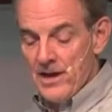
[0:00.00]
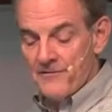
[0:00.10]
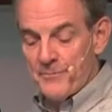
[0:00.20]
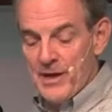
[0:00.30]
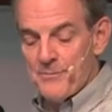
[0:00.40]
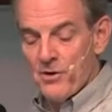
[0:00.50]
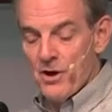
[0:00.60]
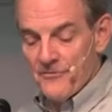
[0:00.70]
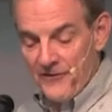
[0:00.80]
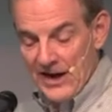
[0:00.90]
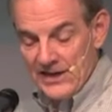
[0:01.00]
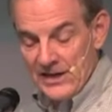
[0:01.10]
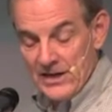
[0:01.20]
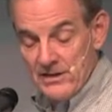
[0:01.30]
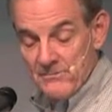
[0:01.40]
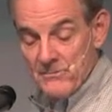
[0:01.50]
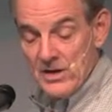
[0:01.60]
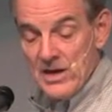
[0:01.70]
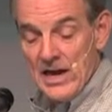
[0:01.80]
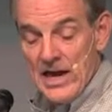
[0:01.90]
If people are fighting
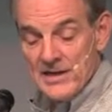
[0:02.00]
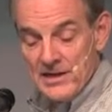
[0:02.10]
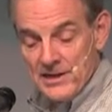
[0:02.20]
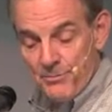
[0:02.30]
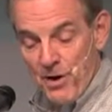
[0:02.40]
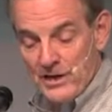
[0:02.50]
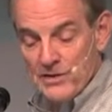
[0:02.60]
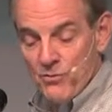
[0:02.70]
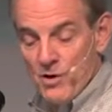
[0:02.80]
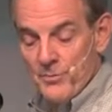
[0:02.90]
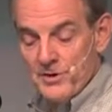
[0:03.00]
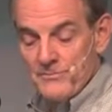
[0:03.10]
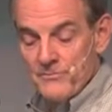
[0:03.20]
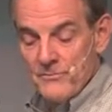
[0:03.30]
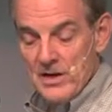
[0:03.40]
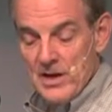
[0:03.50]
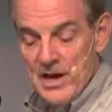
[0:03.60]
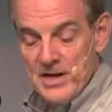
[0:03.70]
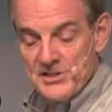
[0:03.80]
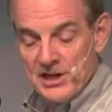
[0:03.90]
and hit a pregnant woman,
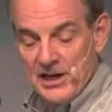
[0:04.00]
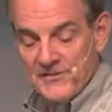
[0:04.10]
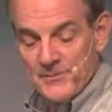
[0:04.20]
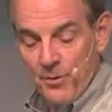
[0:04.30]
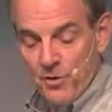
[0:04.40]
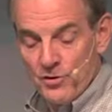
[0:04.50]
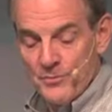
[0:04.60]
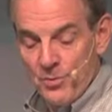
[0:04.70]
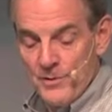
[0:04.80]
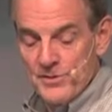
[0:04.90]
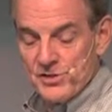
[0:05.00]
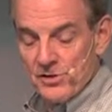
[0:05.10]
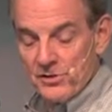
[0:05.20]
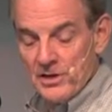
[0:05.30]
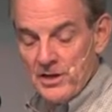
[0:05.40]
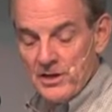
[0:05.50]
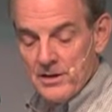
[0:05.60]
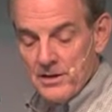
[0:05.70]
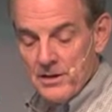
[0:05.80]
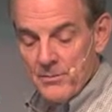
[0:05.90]
and she gives birth prematurely,
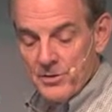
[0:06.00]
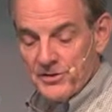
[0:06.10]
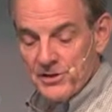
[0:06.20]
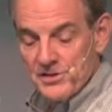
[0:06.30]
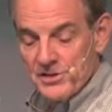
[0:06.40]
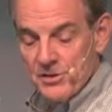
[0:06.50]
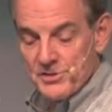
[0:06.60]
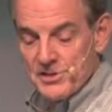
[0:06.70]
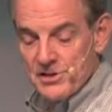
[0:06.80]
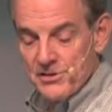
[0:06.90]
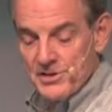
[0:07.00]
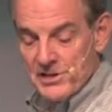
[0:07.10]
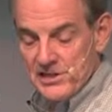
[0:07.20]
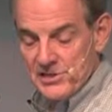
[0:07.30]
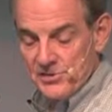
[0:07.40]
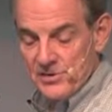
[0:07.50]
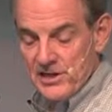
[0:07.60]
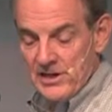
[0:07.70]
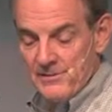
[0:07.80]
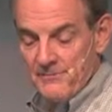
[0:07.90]
but there is no serious
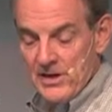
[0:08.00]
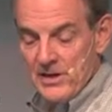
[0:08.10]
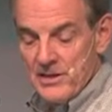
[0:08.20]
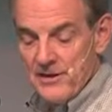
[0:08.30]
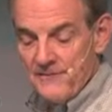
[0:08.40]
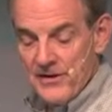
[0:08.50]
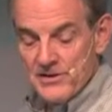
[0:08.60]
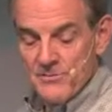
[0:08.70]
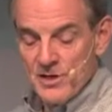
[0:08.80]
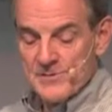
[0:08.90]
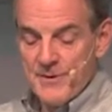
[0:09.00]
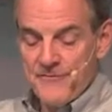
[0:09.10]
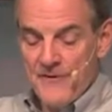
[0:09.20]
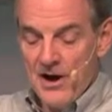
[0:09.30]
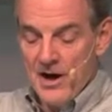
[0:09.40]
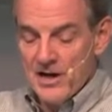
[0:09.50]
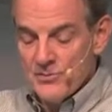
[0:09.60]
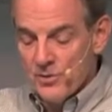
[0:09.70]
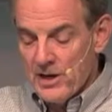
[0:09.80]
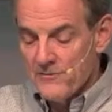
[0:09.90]
injury, the offender must be
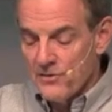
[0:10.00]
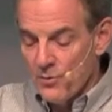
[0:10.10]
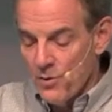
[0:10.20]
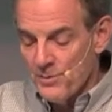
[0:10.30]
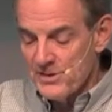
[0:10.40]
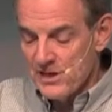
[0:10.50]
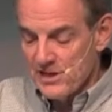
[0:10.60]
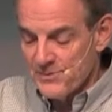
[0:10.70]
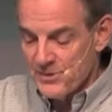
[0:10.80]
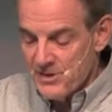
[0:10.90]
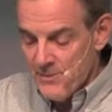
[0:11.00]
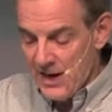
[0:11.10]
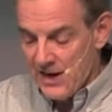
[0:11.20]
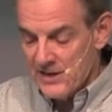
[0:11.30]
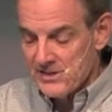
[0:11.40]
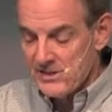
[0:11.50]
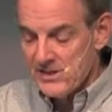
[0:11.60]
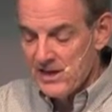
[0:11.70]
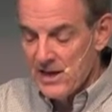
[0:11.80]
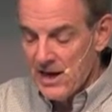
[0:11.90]
fined whatever the woman's husband
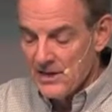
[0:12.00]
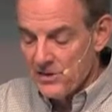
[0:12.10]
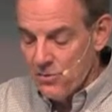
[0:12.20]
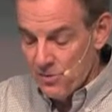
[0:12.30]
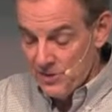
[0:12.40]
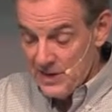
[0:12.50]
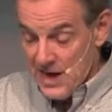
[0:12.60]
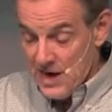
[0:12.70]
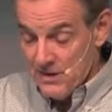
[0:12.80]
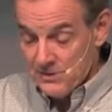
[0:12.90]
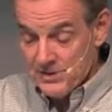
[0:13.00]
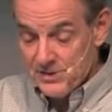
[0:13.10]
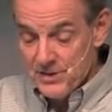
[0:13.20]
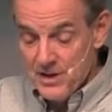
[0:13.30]
demands and the court allows.